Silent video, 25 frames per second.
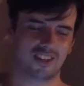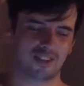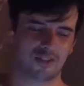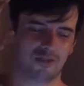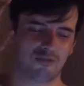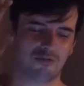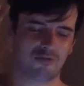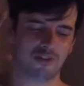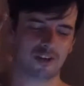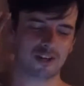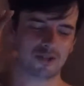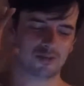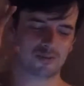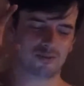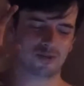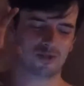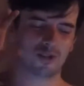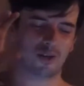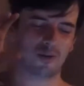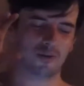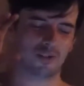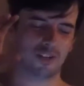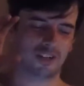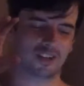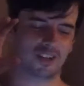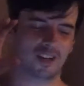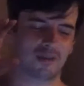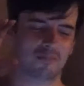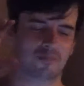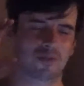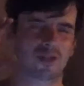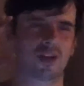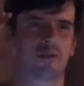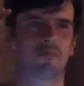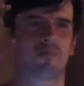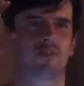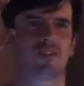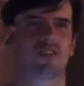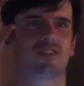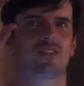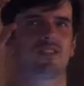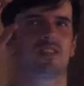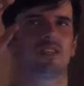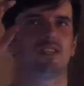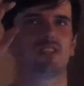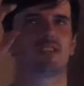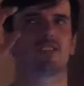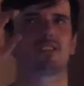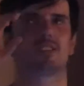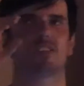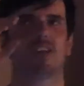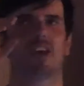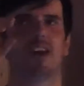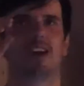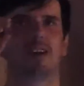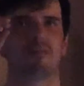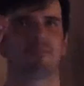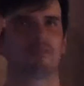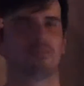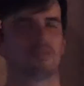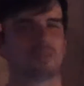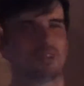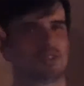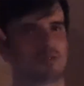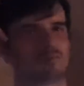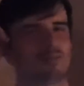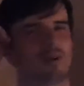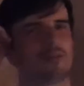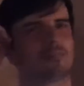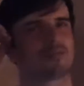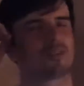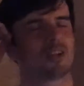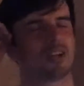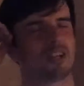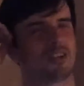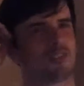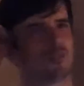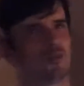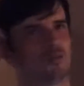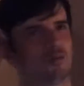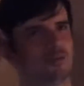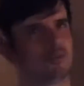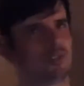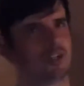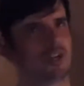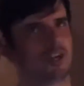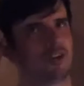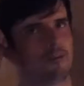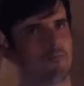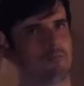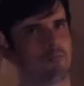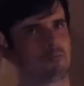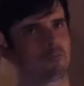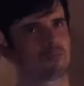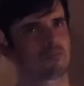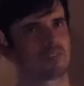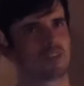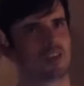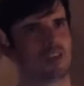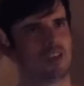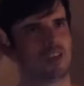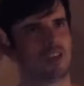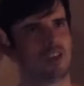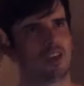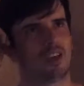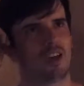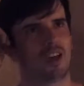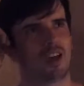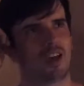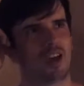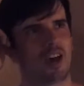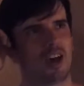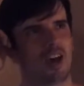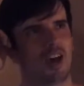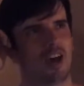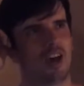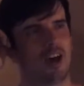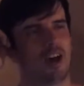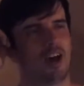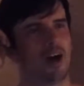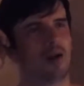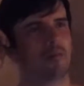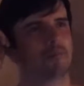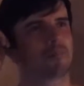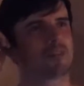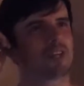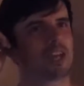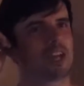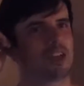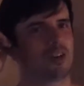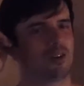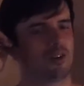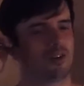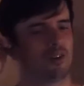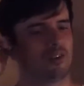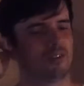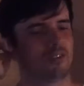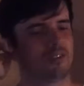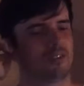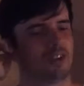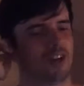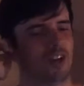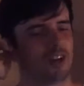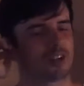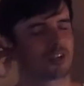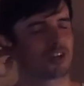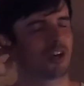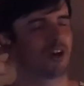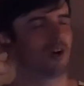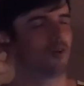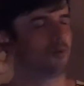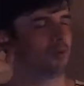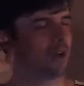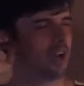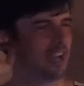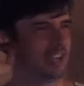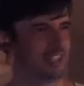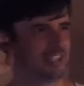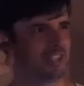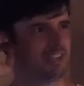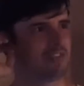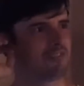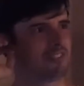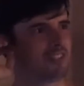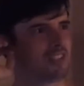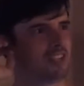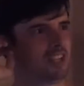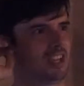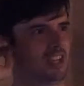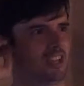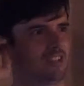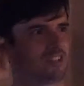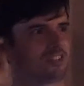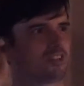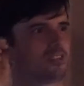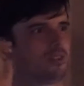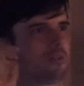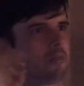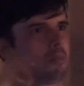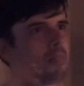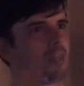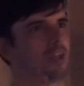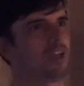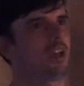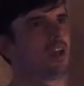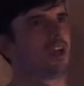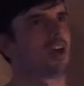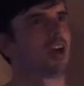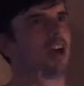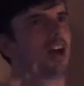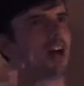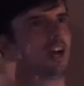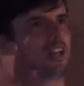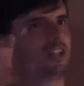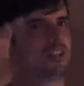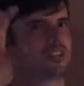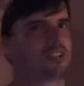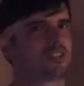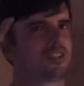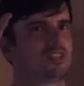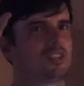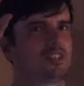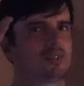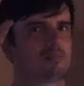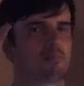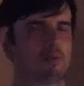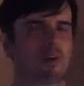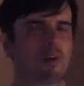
the first result that comes up is this website called Update on Occult Activities. And it's this